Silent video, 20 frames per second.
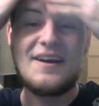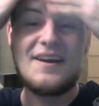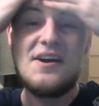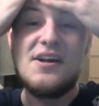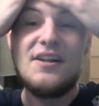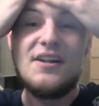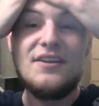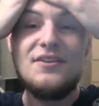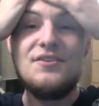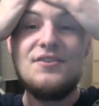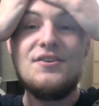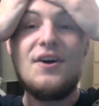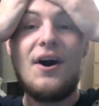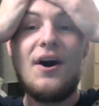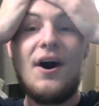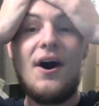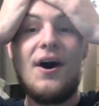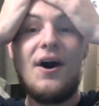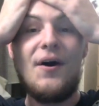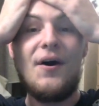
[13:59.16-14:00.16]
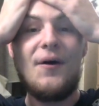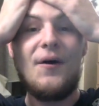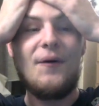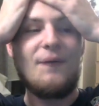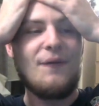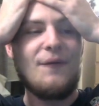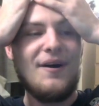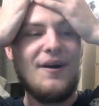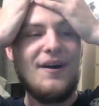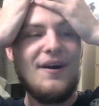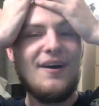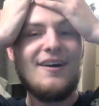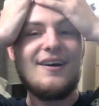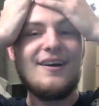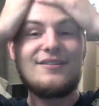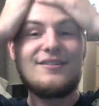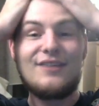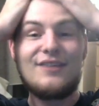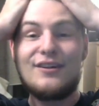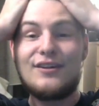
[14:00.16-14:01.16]
no,
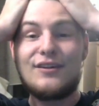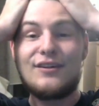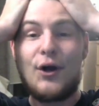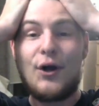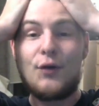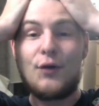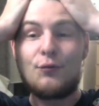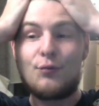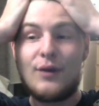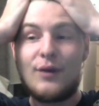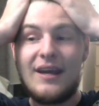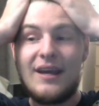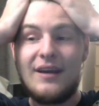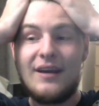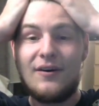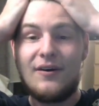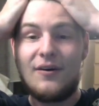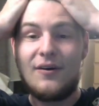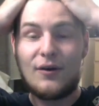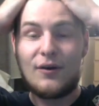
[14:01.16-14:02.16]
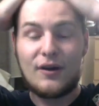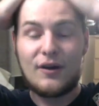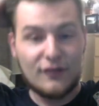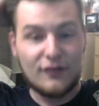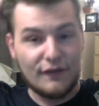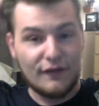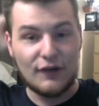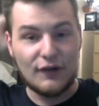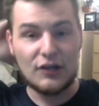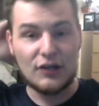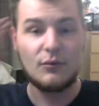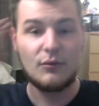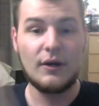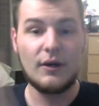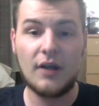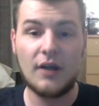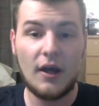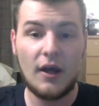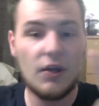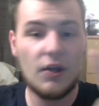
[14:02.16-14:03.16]
this is unreal. Because the first
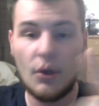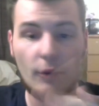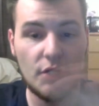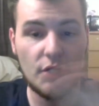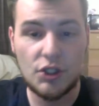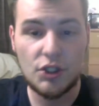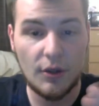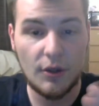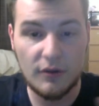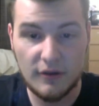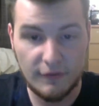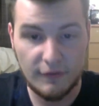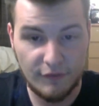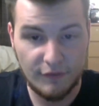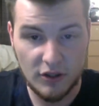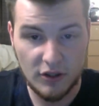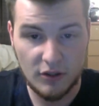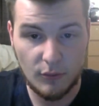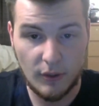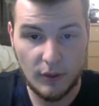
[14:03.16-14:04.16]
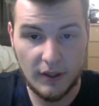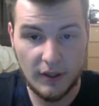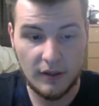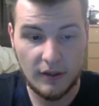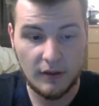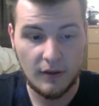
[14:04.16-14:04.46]
one, no one shows the first one